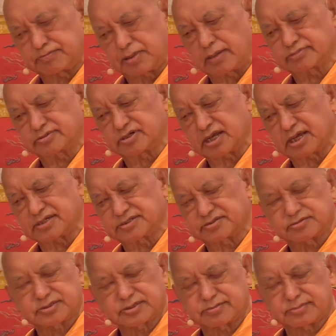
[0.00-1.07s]
puffed rice
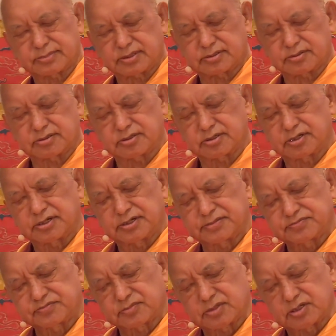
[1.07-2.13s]
or something.
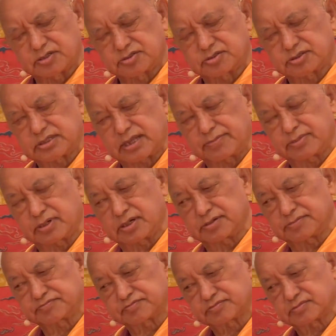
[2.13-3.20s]
So
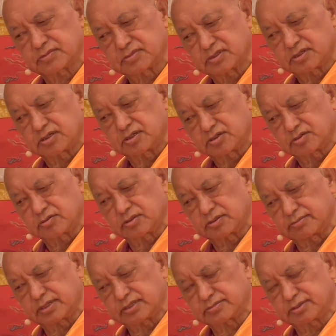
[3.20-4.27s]
samba, we
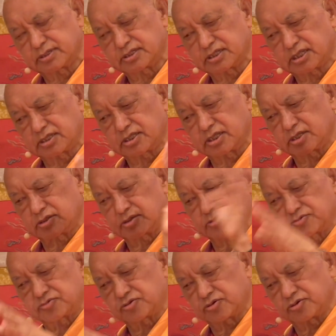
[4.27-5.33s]
met when then they
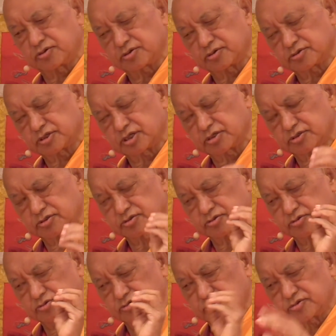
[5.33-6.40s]
throw
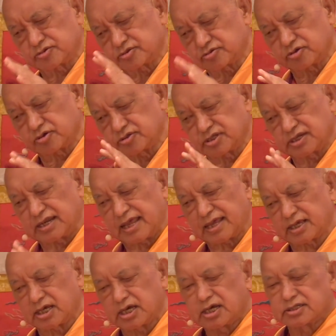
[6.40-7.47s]
on the
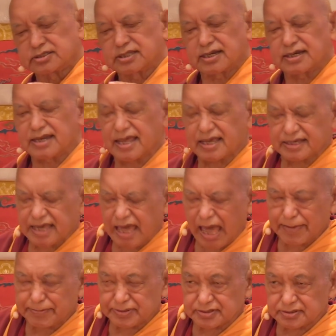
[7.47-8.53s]
leg. The leg
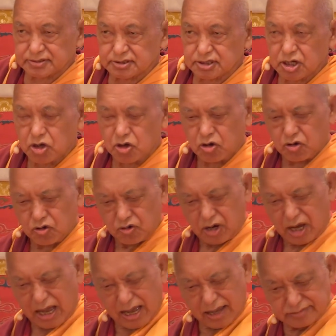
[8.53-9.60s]
happened
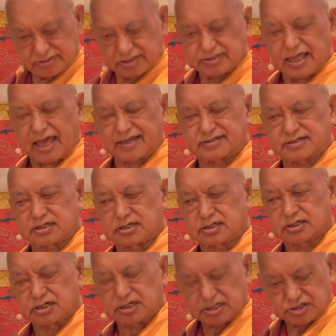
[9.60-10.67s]
after that.
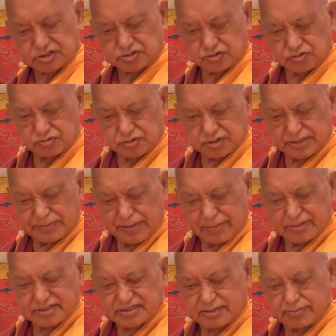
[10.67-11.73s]
So when the
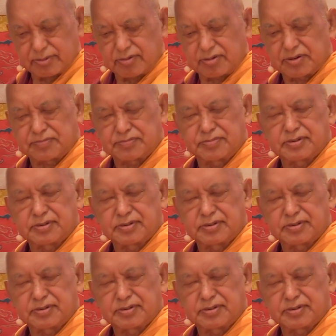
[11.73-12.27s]
Pema Sambhava